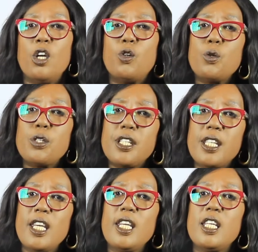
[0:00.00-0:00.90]

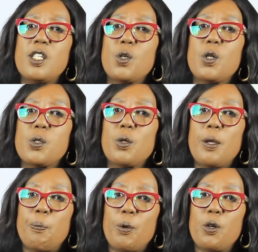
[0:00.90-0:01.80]
Routine is also
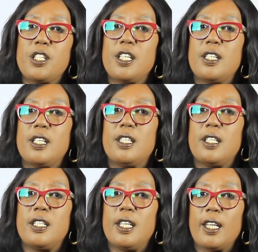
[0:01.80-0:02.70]
important in the
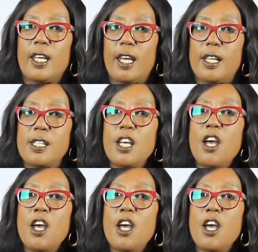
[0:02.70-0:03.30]
daycares.